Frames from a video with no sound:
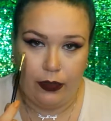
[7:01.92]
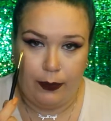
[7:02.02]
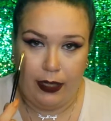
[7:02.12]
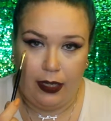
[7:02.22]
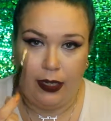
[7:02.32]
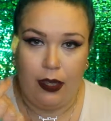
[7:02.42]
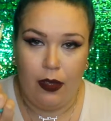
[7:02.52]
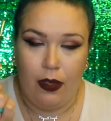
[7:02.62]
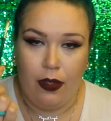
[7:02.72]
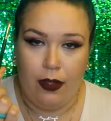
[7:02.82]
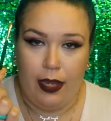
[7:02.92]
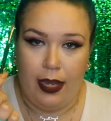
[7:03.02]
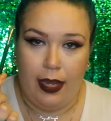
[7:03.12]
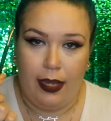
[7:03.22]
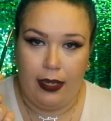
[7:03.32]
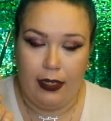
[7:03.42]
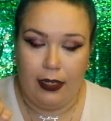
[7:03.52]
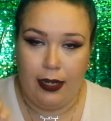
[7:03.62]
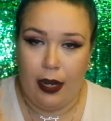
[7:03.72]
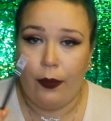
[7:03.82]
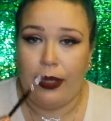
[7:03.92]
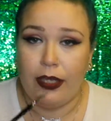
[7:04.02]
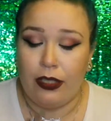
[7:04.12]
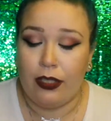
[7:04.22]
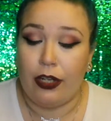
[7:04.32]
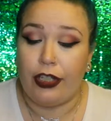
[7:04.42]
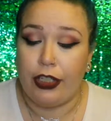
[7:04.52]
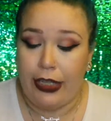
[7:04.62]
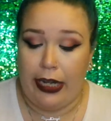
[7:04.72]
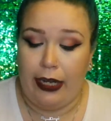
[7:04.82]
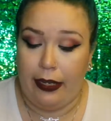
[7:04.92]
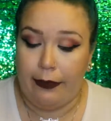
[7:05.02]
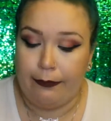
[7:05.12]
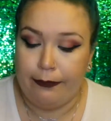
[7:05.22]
to be, and now we can start shading.